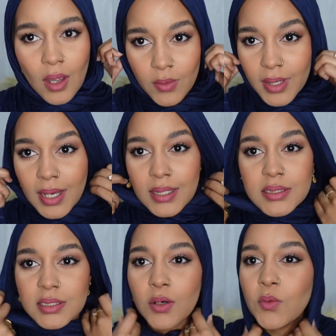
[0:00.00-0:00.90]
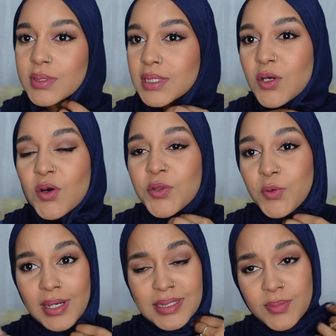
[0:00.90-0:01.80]
Okay guys, so we did go
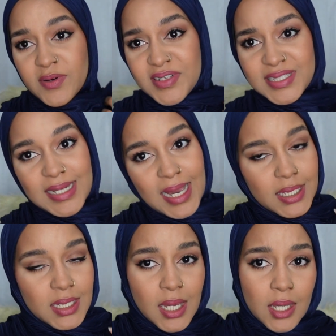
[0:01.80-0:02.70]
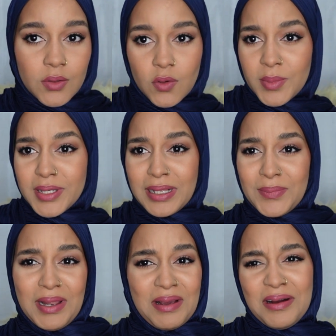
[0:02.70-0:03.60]
through a little bit of a snag. Normally I'd
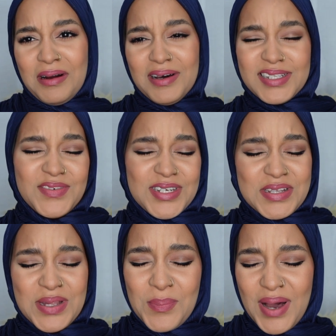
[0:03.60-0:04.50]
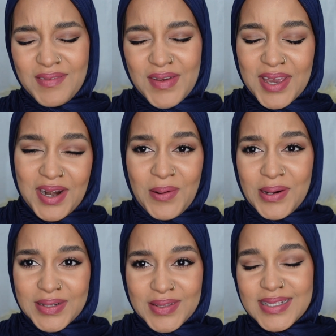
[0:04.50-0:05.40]
be like, oh, the video is so perfect and I don't
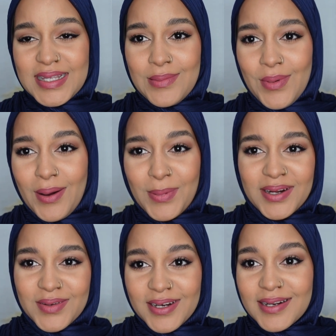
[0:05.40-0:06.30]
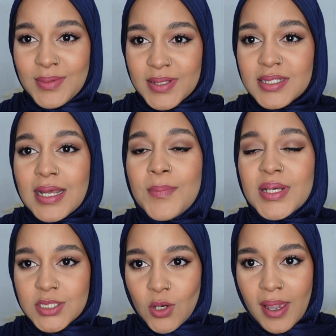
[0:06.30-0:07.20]
want to do this anymore, I'm gonna do this all the time, but
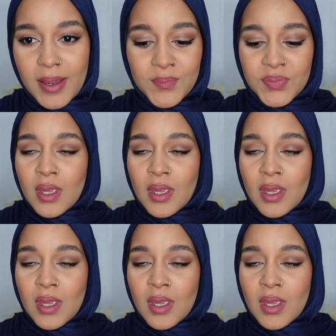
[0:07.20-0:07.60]
it's okay.